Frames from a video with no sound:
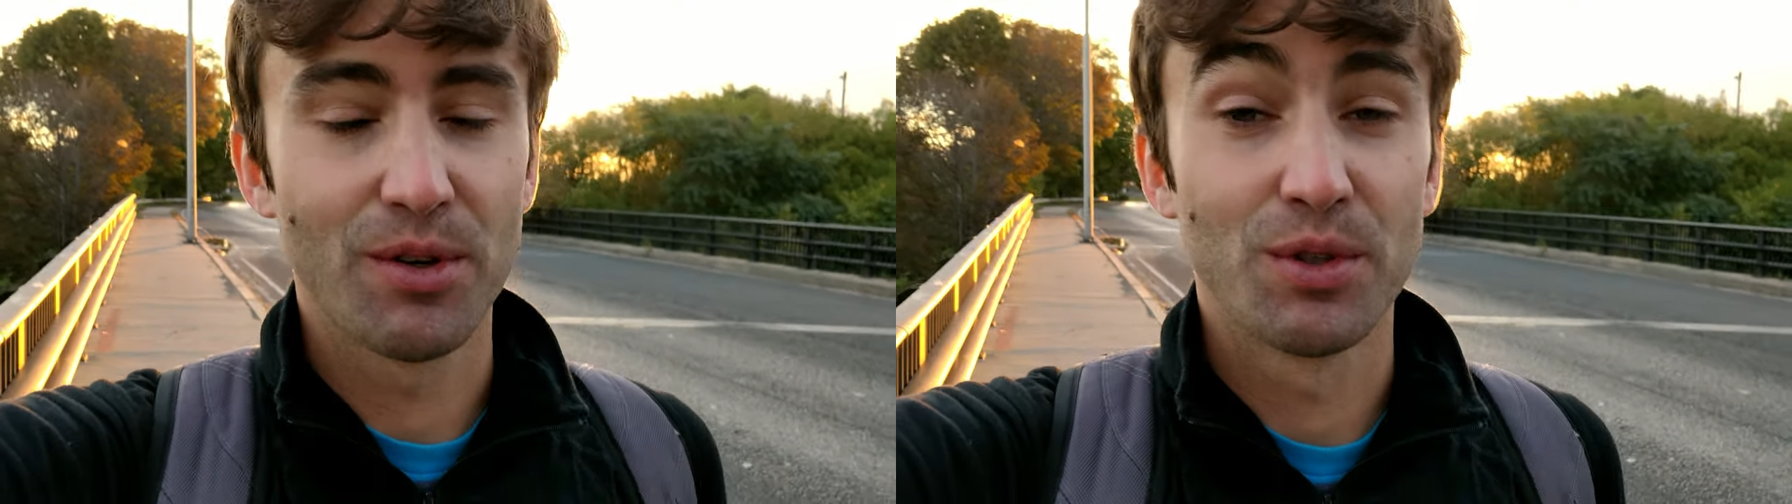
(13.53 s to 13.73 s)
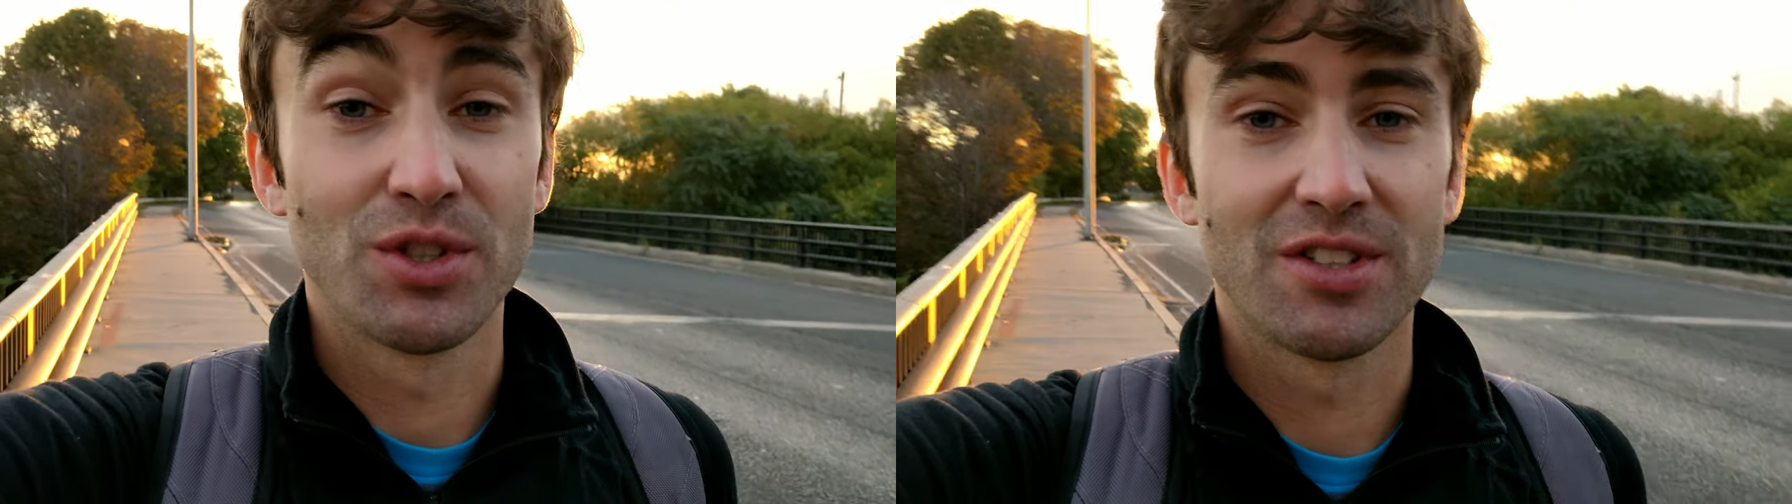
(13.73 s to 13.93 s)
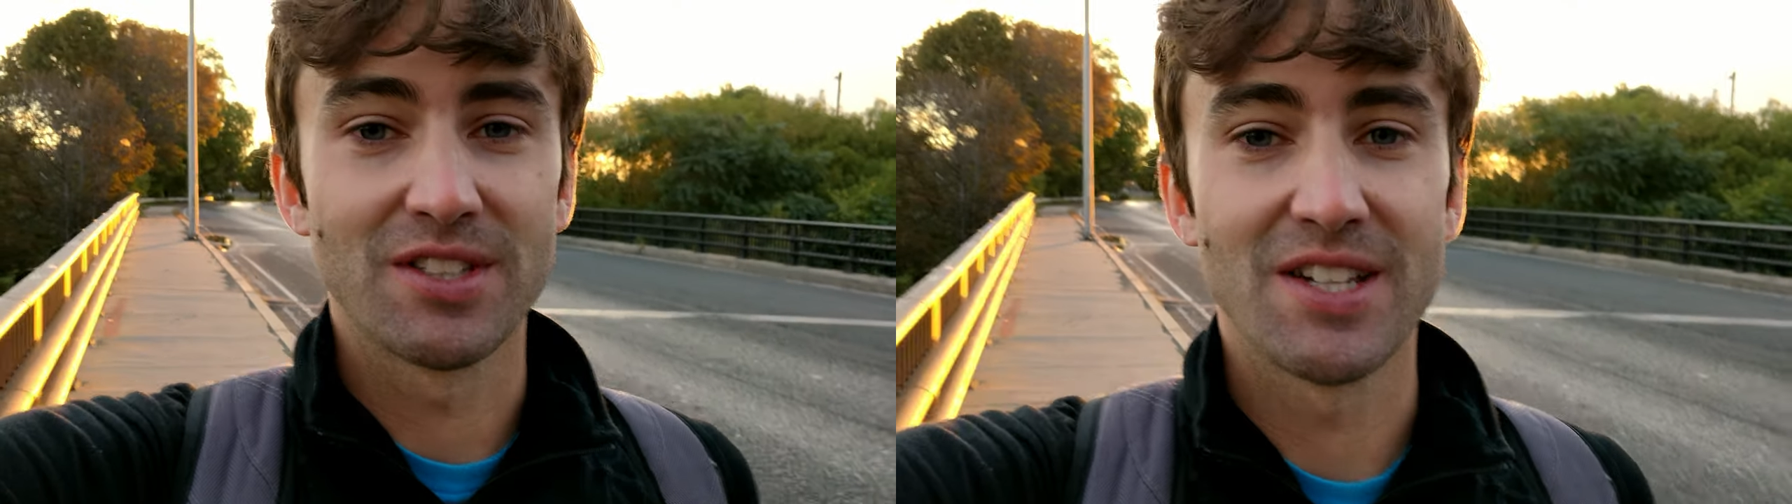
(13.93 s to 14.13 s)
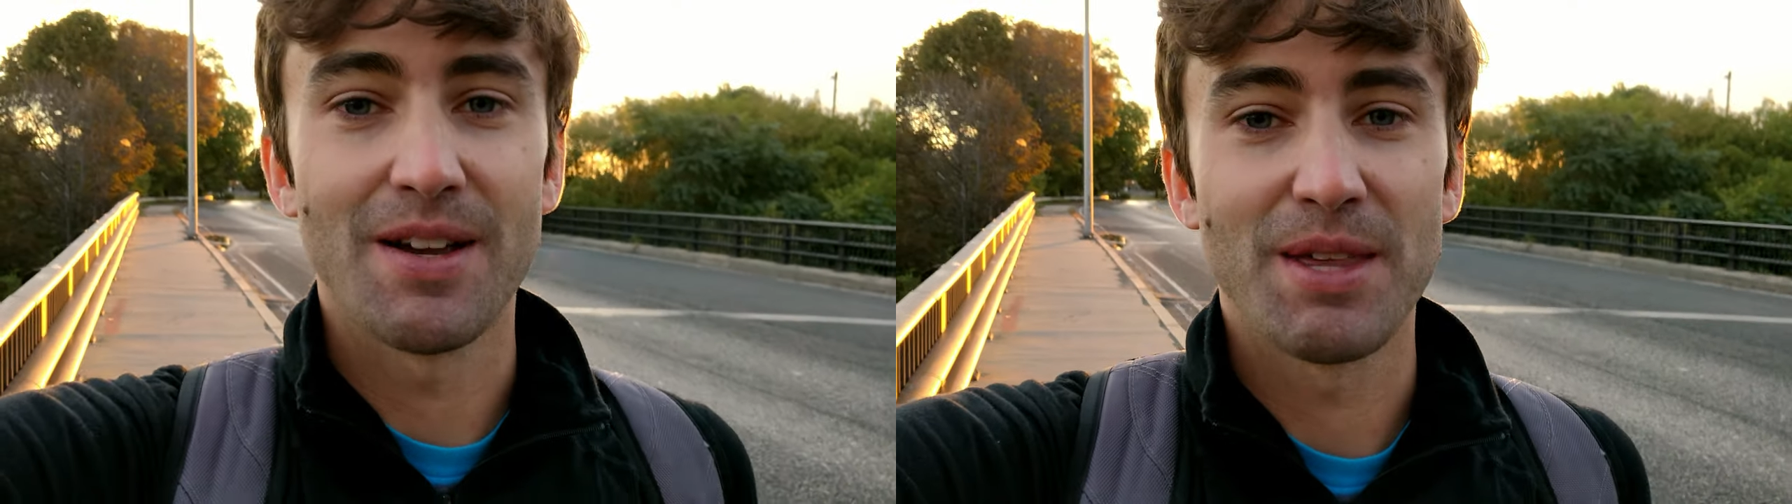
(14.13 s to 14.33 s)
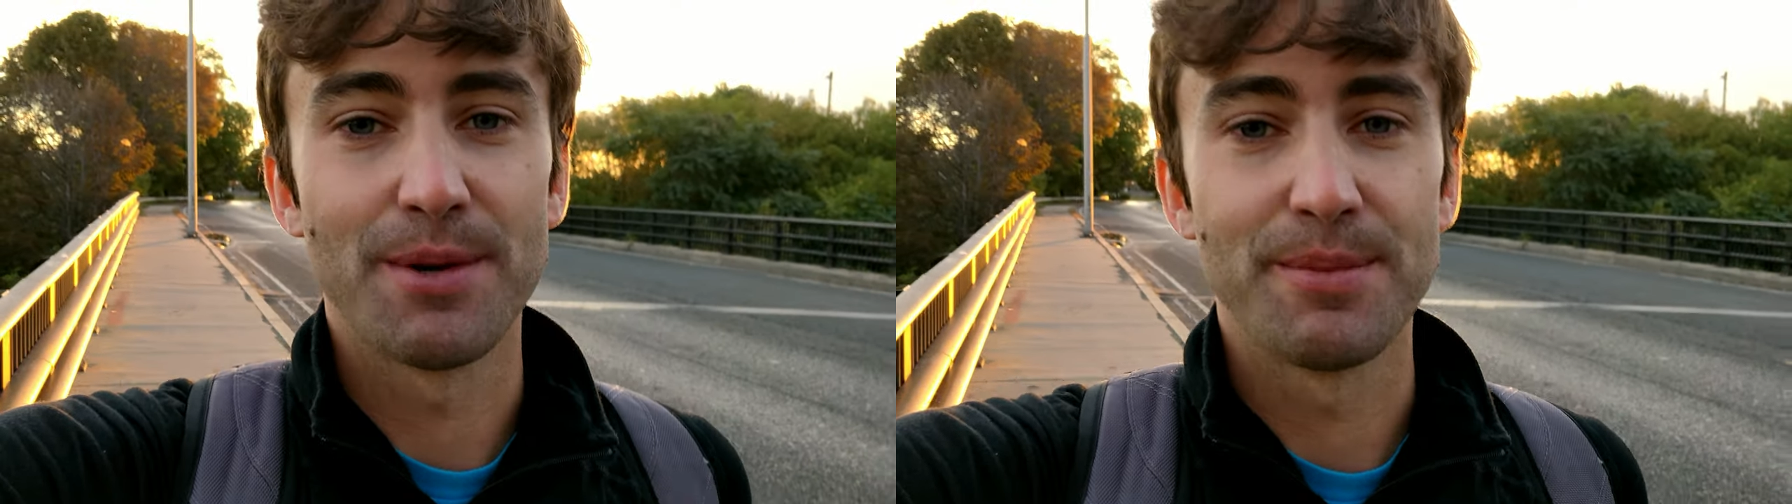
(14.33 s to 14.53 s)
which is the
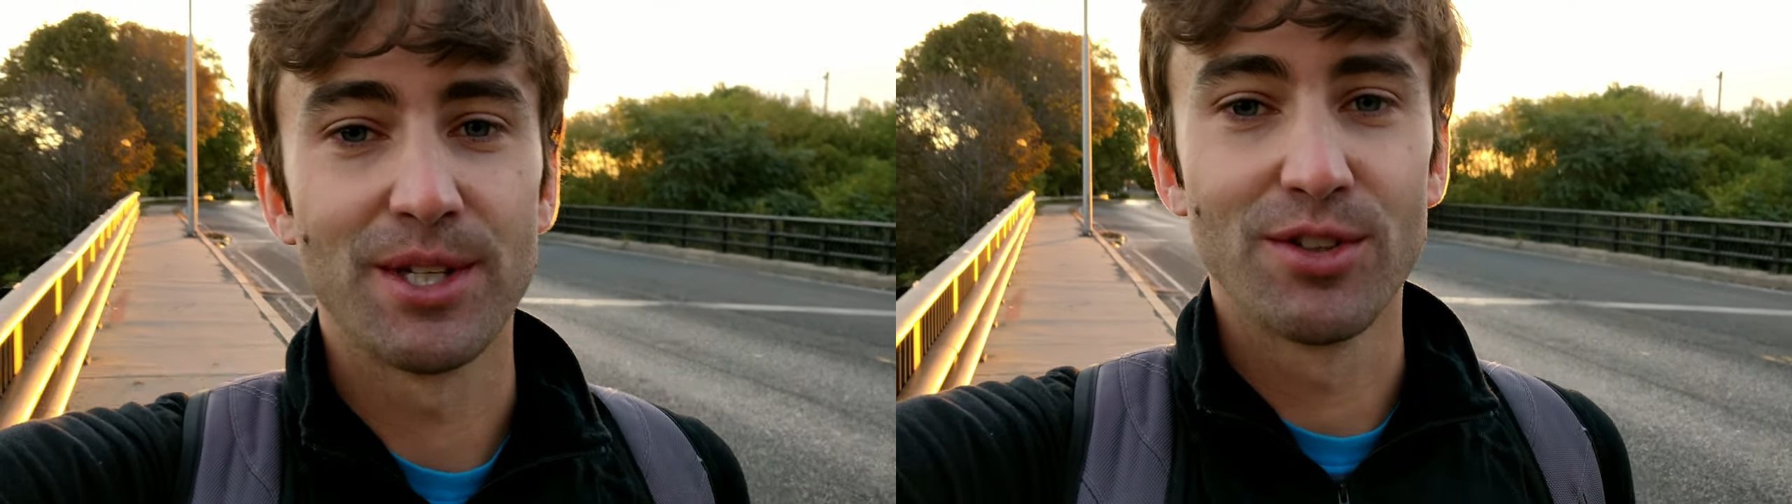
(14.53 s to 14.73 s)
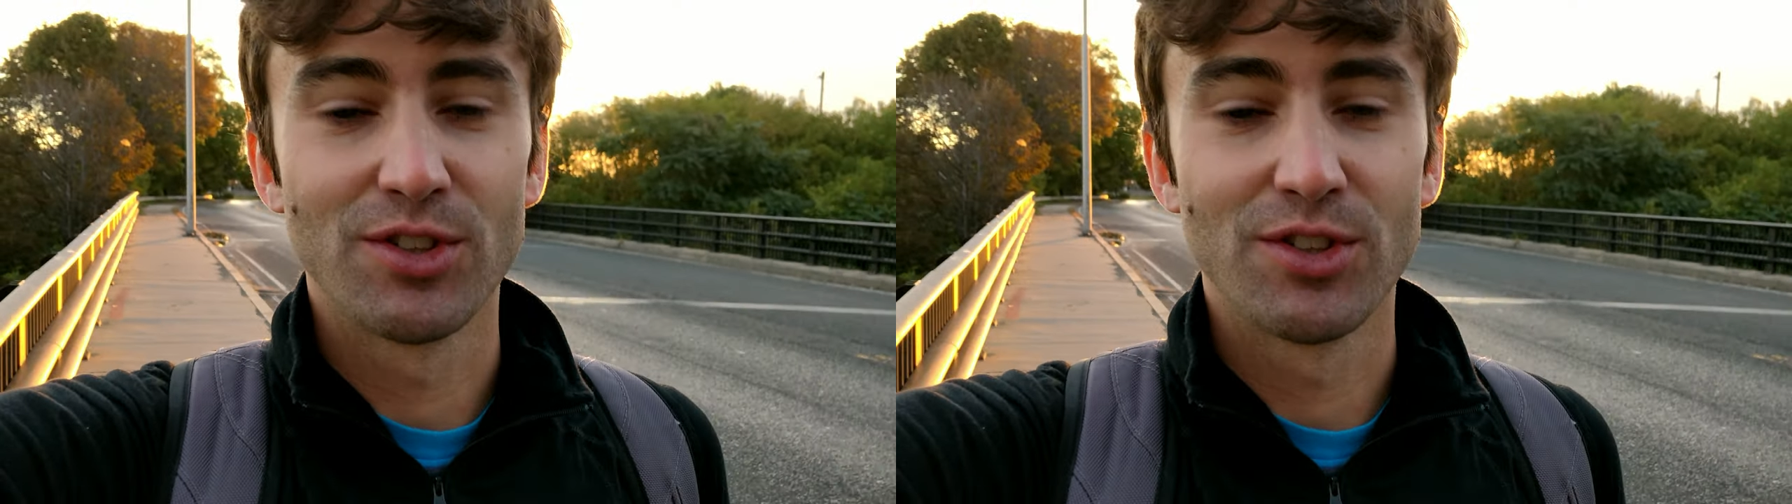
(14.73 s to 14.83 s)
time that I'm used